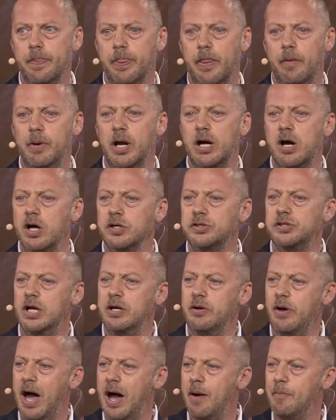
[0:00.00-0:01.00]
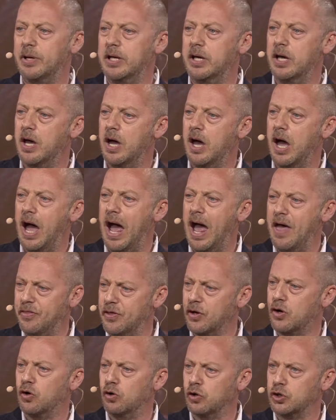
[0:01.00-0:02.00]
I mean, I can't tell you how many
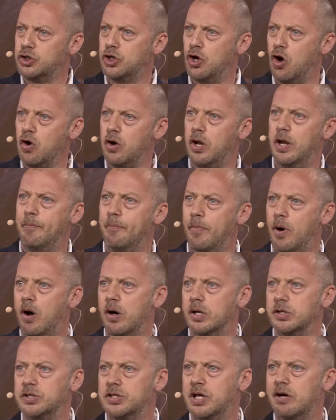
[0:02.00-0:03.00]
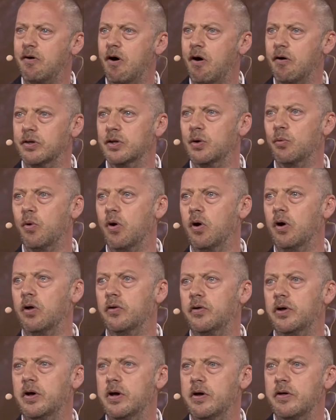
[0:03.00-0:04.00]
ethical chocolate bars there are in the
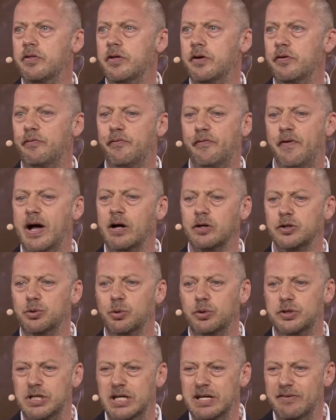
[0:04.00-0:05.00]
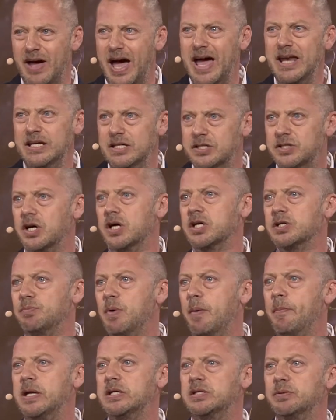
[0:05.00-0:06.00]
world that have failed to achieve any sales
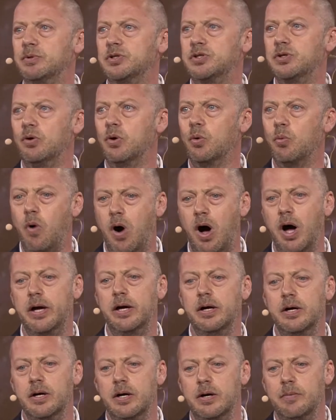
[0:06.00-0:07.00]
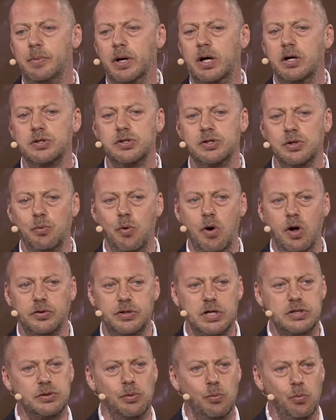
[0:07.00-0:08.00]
momentum at all. Why? Because the world
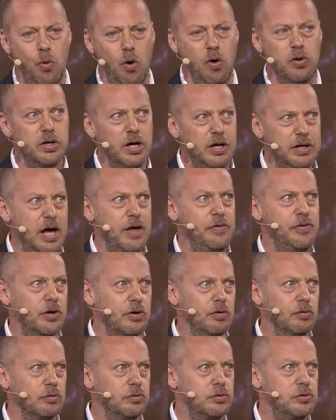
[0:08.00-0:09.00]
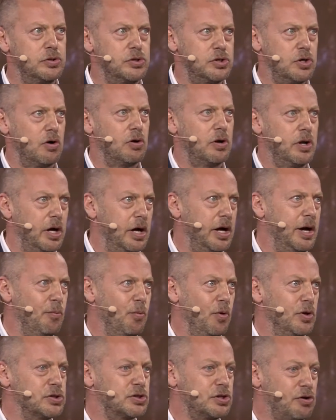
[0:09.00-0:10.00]
doesn't want an ethical chocolate. It
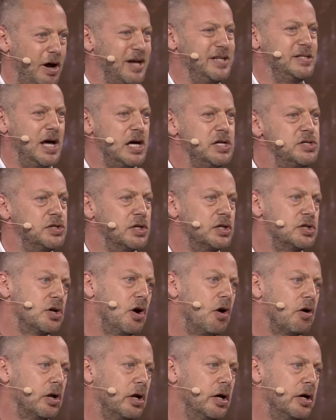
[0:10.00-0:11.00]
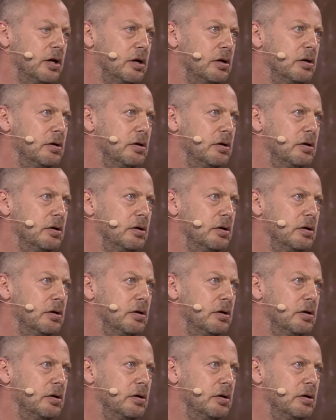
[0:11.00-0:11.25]
wants great tasting chocolate.